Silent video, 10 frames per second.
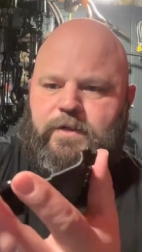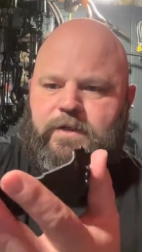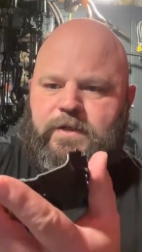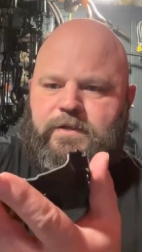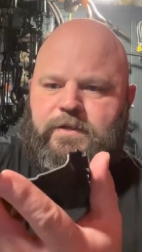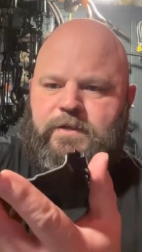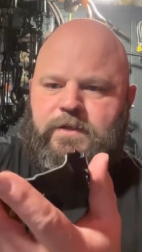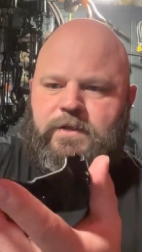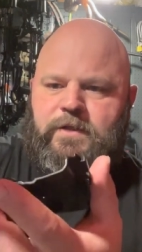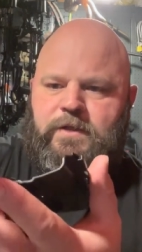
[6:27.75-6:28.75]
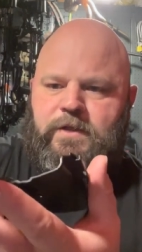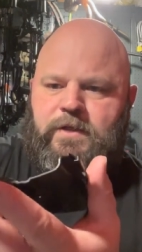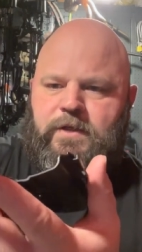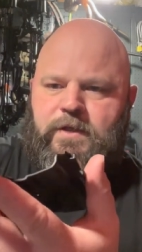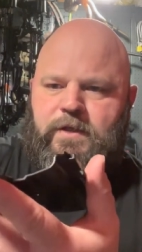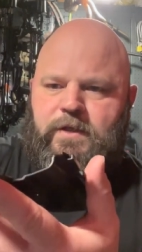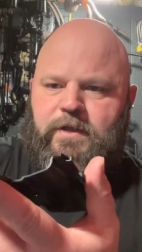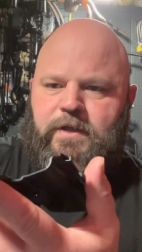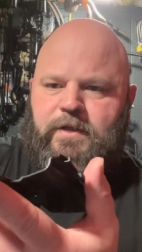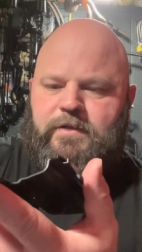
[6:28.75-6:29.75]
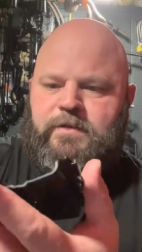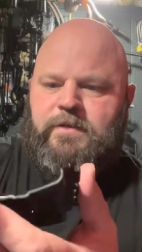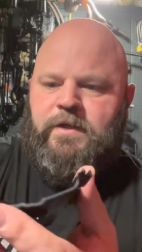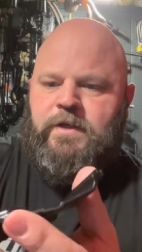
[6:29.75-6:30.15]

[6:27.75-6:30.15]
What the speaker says: this and this,